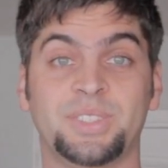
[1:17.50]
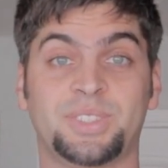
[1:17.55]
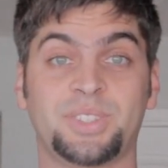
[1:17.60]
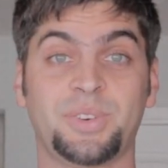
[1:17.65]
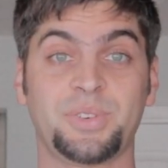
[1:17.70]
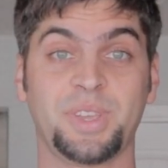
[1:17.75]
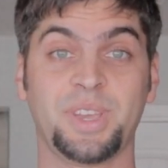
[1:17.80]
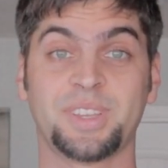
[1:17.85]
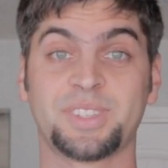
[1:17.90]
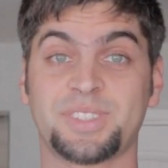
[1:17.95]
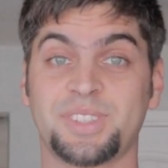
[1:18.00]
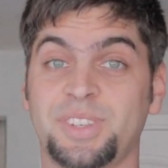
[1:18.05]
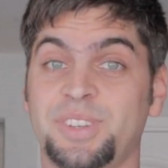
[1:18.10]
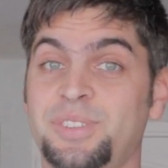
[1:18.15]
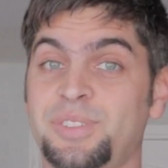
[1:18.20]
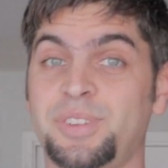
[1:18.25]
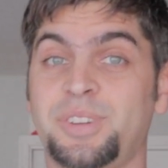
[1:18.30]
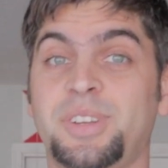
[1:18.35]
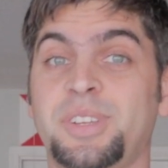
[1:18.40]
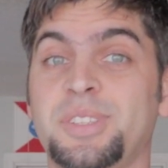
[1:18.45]
So yes,
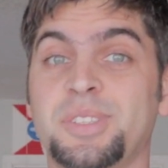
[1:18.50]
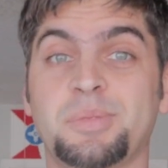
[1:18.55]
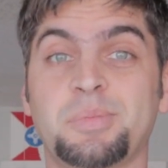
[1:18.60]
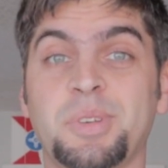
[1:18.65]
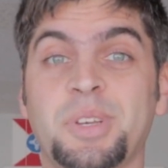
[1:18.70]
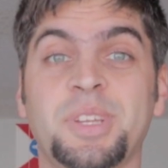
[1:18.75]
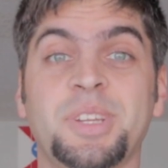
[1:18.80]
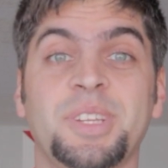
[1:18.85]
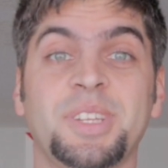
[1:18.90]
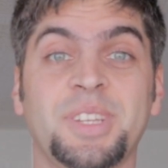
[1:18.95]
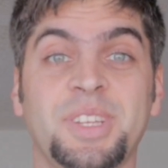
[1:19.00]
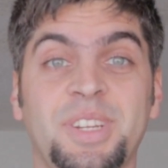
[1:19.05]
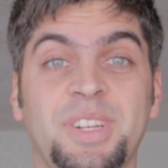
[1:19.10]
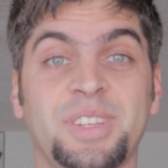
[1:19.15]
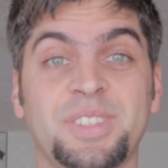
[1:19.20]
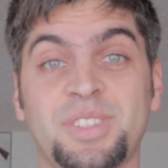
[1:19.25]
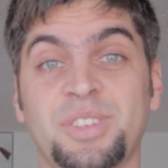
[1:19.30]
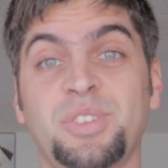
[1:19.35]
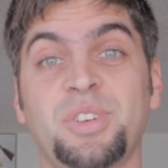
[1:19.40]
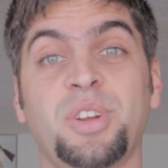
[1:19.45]
it runs, but it
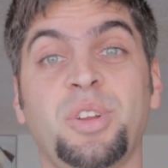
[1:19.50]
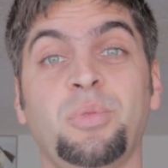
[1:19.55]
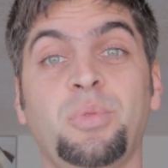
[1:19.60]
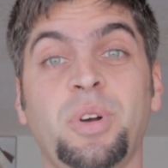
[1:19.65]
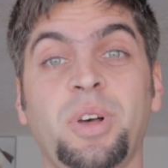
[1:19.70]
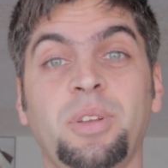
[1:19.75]
doesn't run